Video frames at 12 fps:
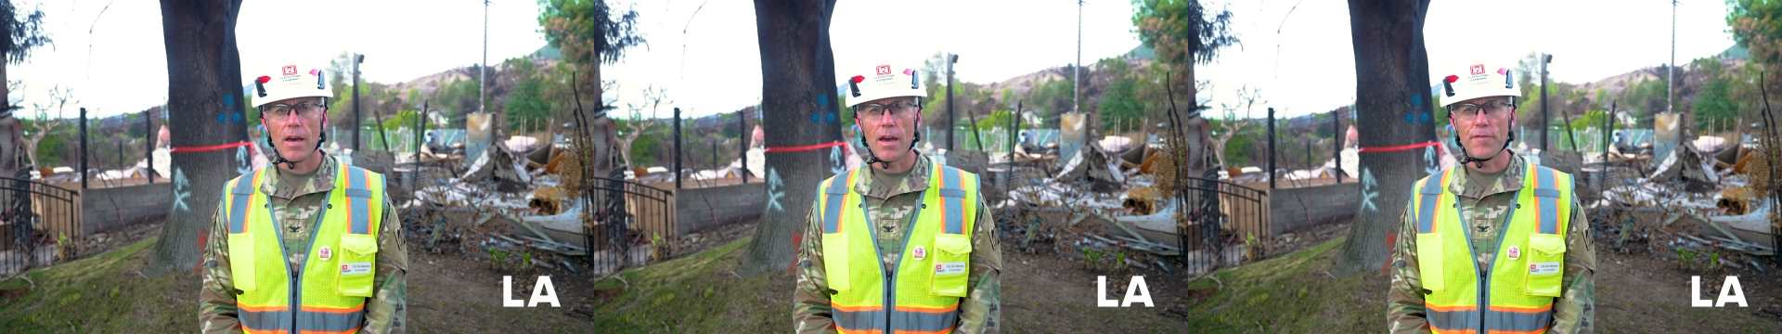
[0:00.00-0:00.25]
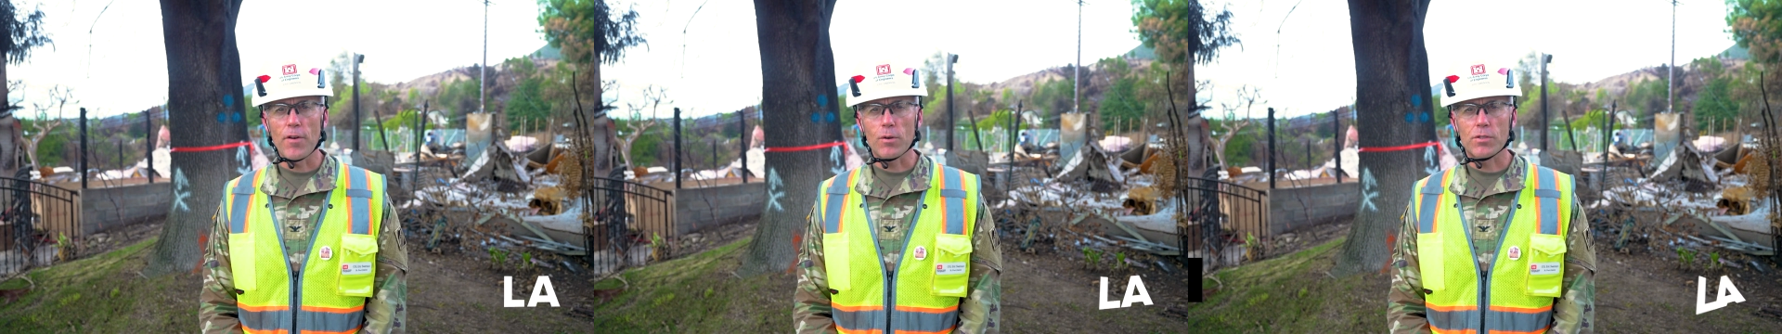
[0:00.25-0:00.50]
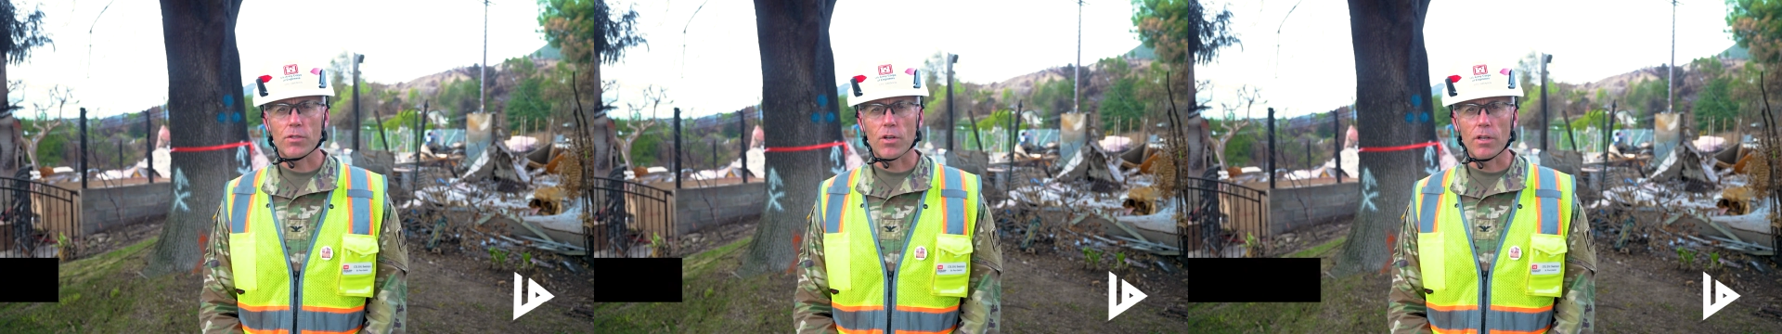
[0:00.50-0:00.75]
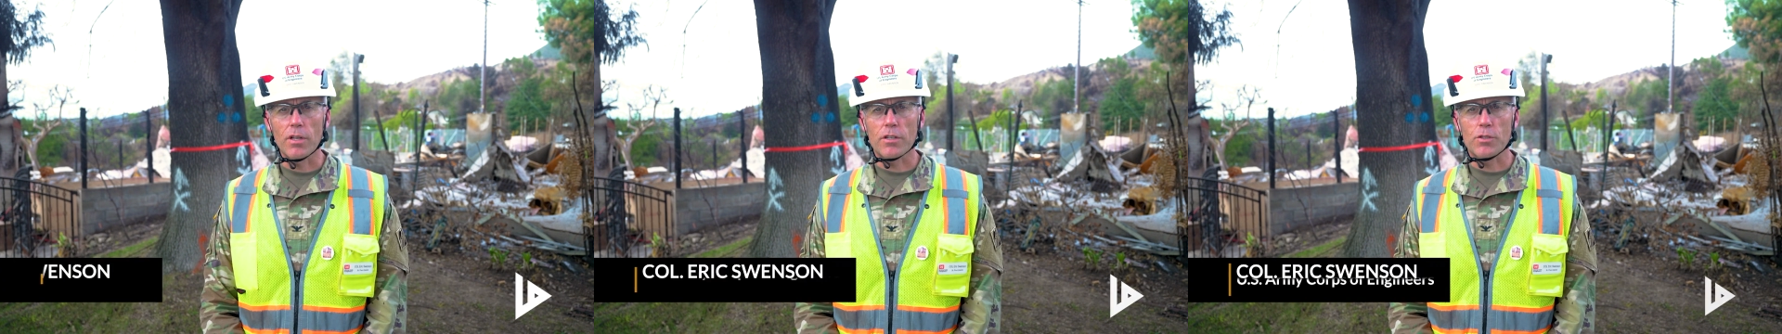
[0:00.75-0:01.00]
Hi folks,
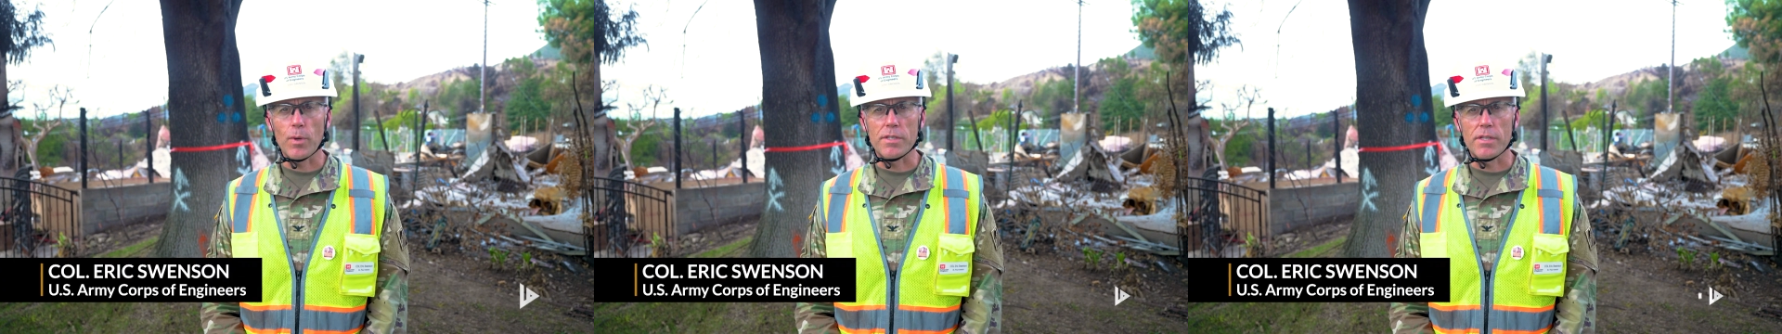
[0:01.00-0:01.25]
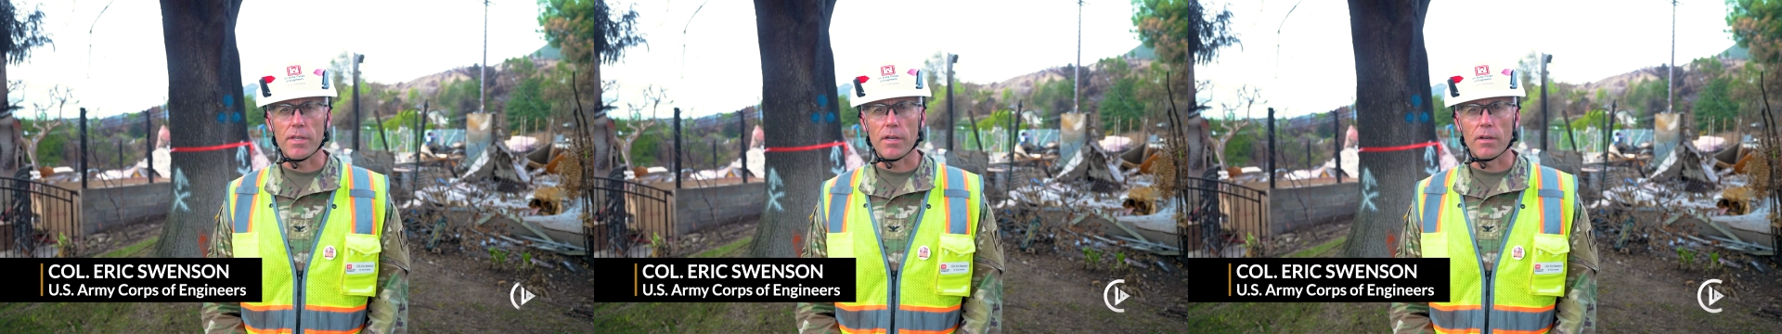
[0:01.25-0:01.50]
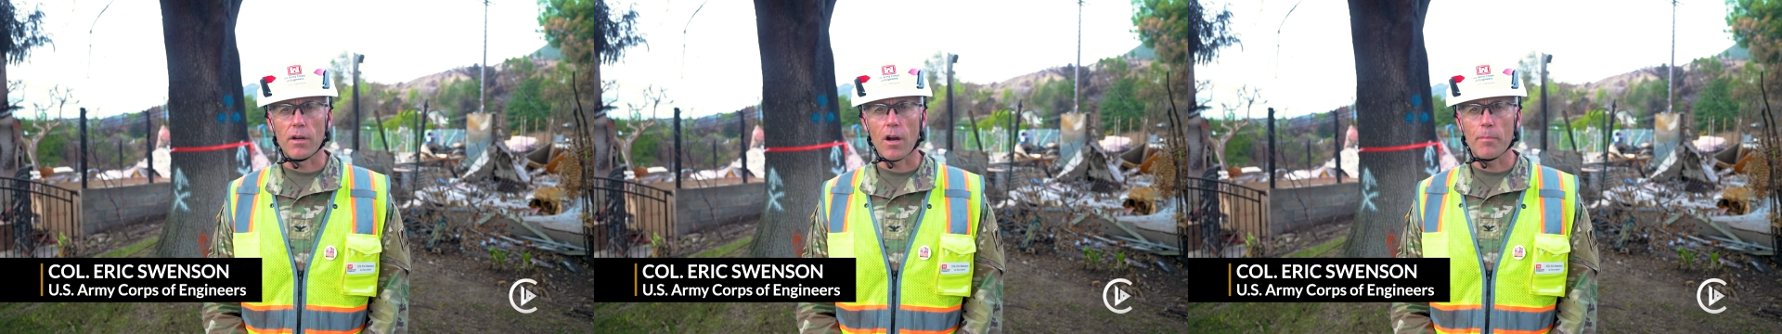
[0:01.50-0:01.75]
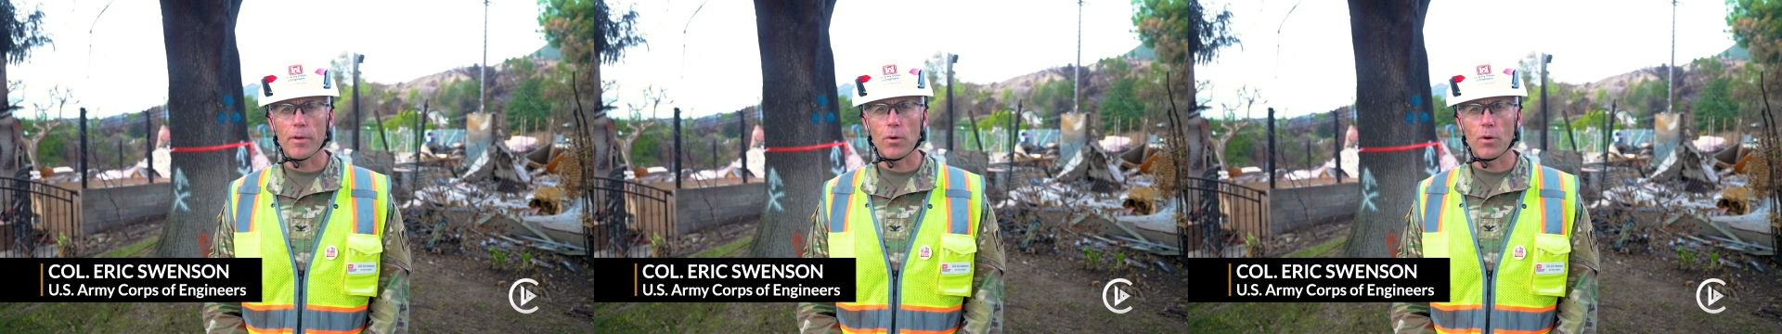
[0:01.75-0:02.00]
Colonel Eric Swenson here,
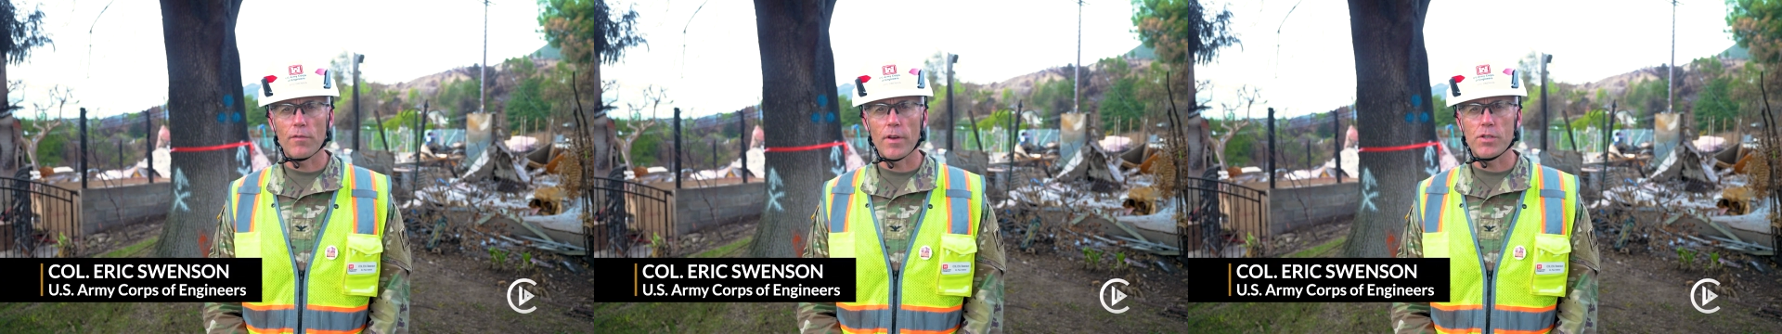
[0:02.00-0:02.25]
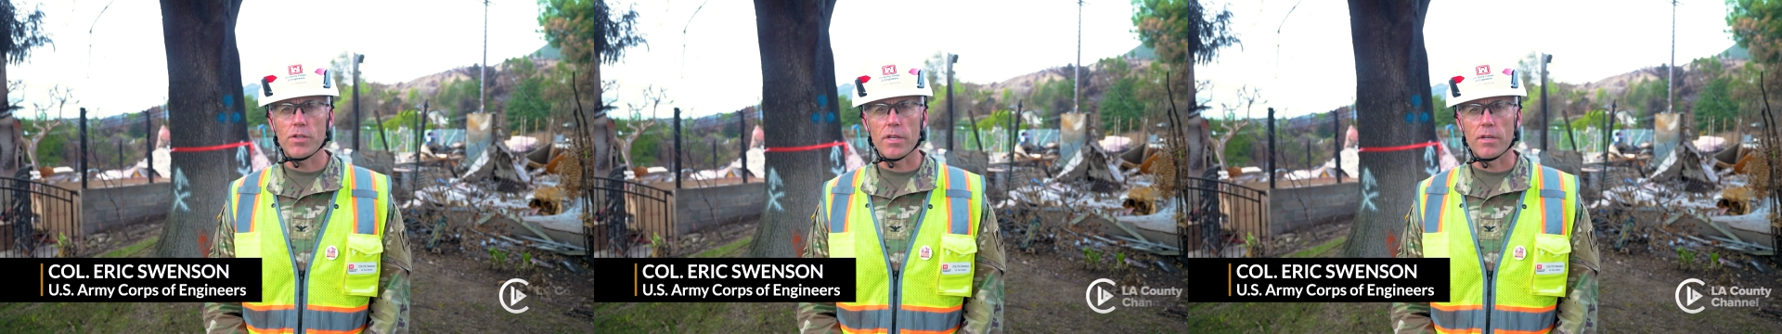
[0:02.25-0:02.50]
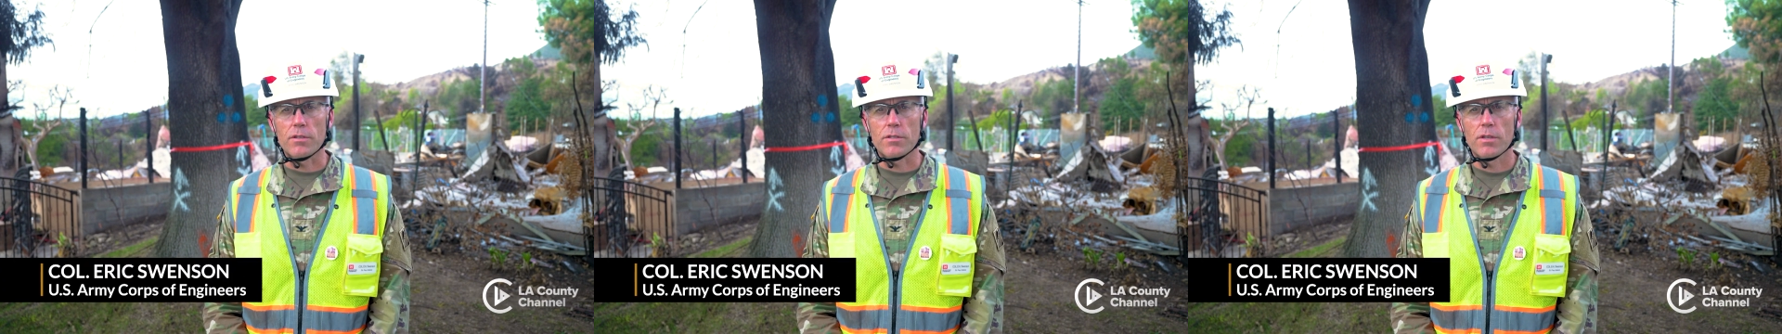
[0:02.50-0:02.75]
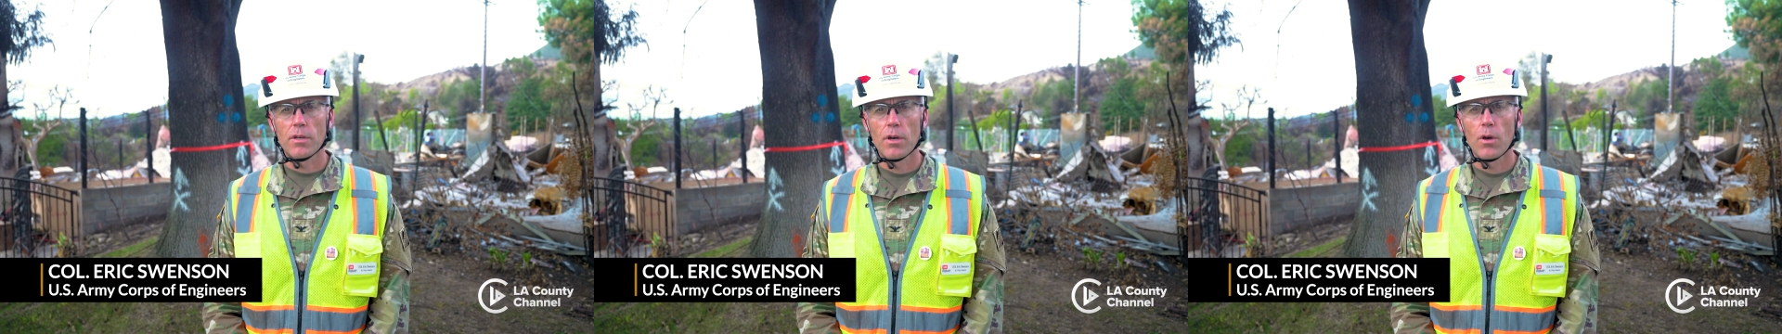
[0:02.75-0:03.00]
Army Corps of Engineers.